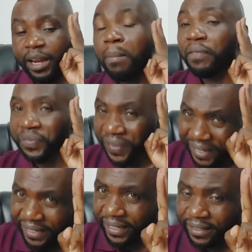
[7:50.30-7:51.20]
Number
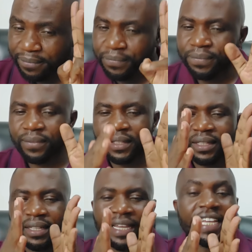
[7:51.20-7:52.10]
three
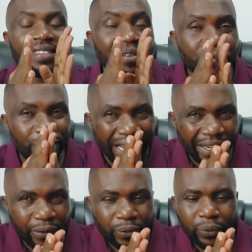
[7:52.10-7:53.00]
is the
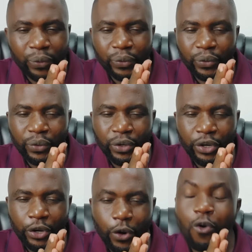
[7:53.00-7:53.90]
value
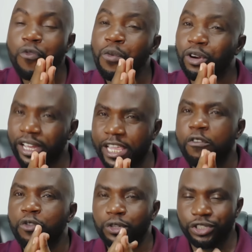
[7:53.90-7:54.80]
of Mount
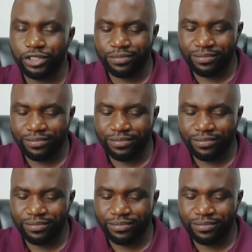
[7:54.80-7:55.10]
Kenya votes.